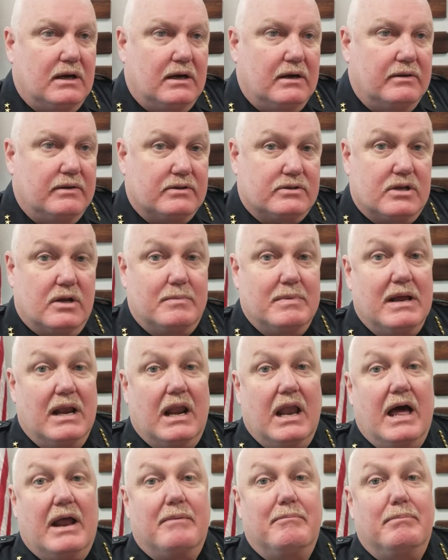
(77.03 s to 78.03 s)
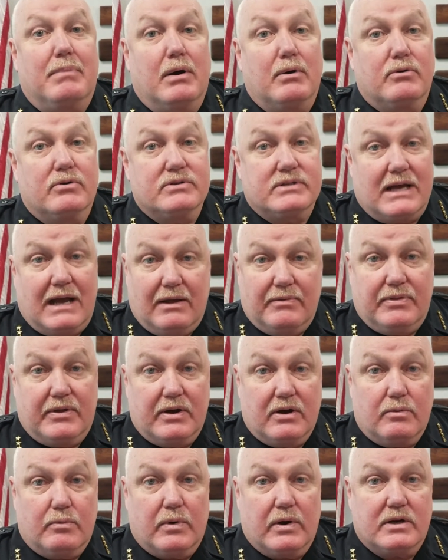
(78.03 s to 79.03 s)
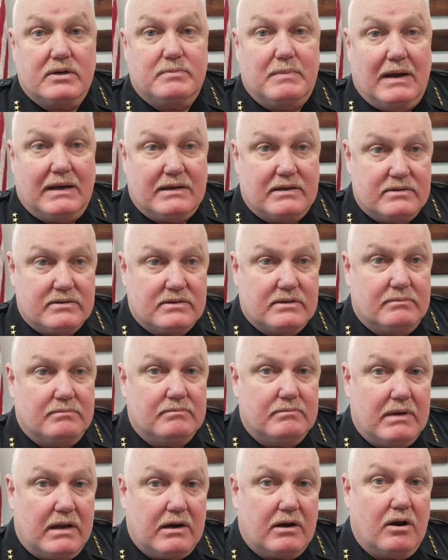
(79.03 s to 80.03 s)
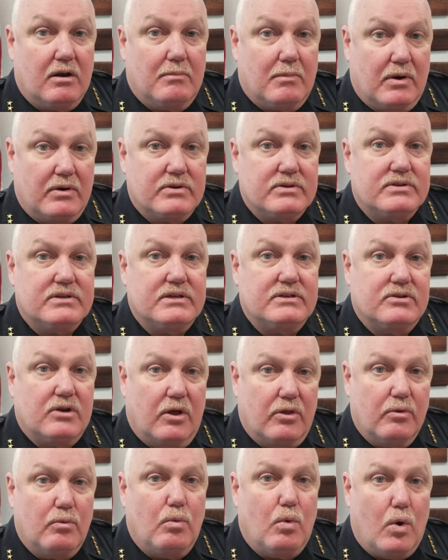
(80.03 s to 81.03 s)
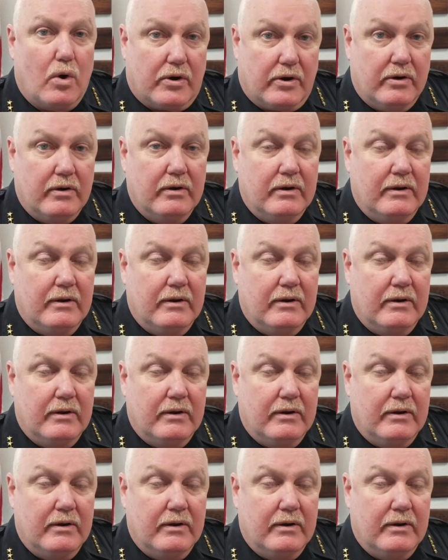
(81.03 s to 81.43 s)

There's going to be a lot of boaters out there. We're expecting some medical emergencies on the water.